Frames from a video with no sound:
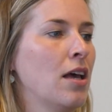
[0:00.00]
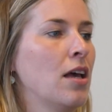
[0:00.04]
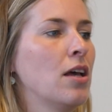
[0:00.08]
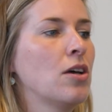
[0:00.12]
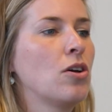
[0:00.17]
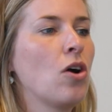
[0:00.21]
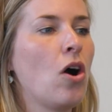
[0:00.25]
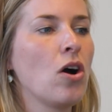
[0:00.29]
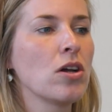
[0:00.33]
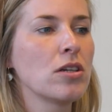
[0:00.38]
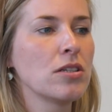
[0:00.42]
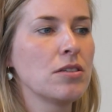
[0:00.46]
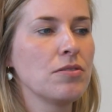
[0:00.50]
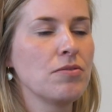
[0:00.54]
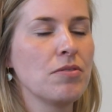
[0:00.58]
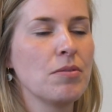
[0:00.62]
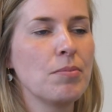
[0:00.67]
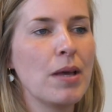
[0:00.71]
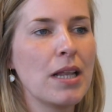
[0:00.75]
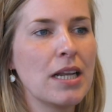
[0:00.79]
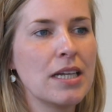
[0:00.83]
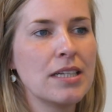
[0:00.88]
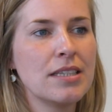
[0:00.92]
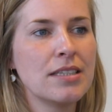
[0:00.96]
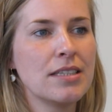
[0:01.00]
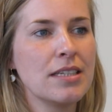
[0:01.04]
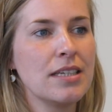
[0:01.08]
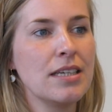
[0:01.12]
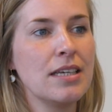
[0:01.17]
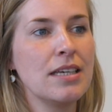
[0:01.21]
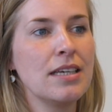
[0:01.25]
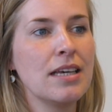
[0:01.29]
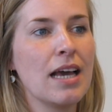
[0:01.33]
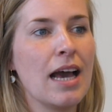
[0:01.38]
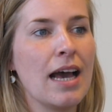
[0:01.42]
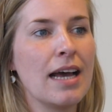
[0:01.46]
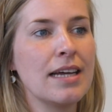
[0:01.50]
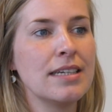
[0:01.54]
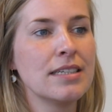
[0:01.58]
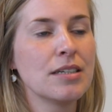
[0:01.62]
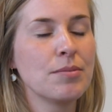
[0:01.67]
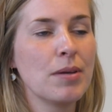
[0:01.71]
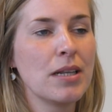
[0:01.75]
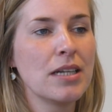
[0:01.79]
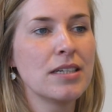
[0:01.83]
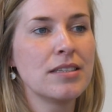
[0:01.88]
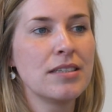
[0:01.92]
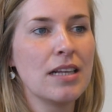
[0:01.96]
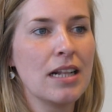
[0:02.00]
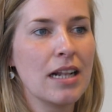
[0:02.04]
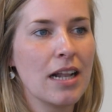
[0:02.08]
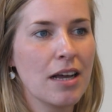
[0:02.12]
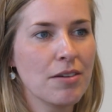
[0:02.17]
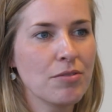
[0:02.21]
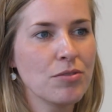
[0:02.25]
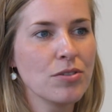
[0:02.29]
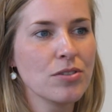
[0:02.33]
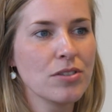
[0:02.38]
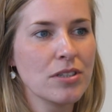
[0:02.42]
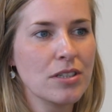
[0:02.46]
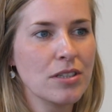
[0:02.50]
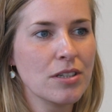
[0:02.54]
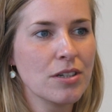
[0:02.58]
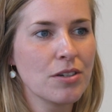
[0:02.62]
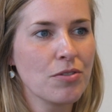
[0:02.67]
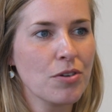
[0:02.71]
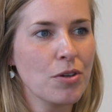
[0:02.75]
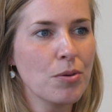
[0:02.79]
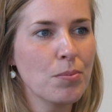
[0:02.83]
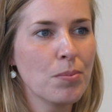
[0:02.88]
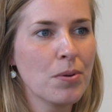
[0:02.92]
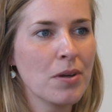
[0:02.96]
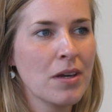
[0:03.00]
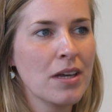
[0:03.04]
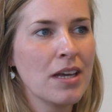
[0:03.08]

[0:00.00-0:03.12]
cognitive ability and ability levels in the group,